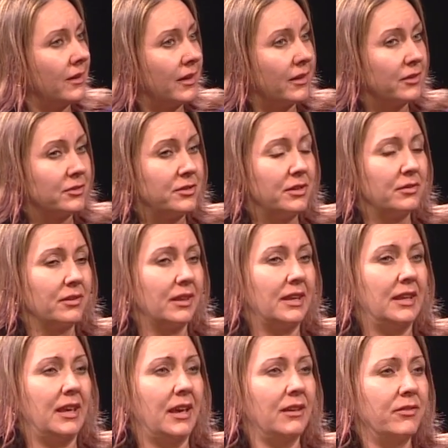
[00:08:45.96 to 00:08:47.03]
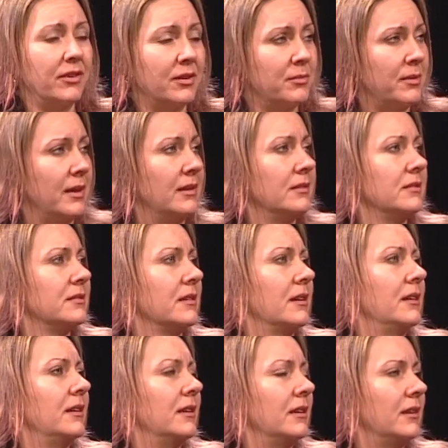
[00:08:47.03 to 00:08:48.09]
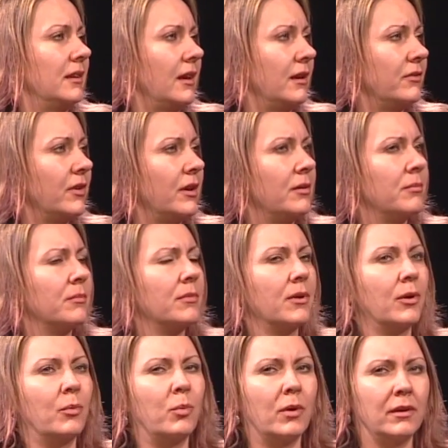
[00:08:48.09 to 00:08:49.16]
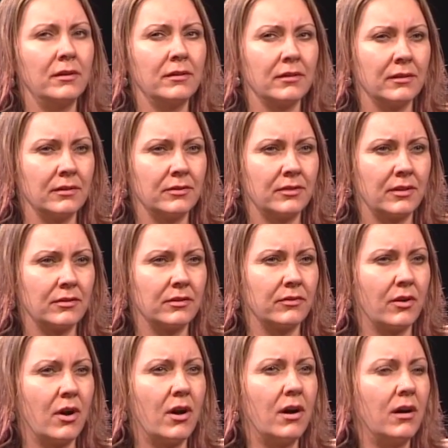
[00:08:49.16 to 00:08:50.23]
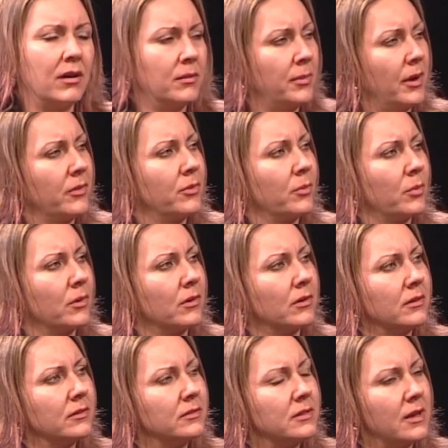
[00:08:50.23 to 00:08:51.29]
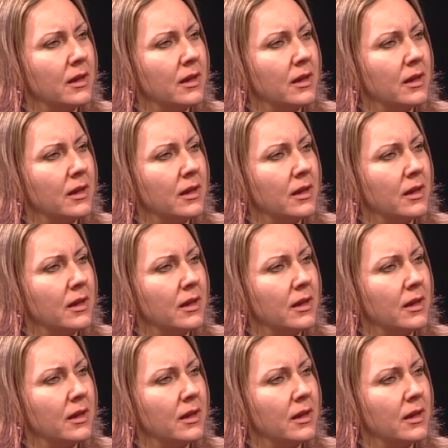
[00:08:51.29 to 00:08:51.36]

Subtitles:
LSD really gave him insight and gave him a wonder, a sense of awe about the world.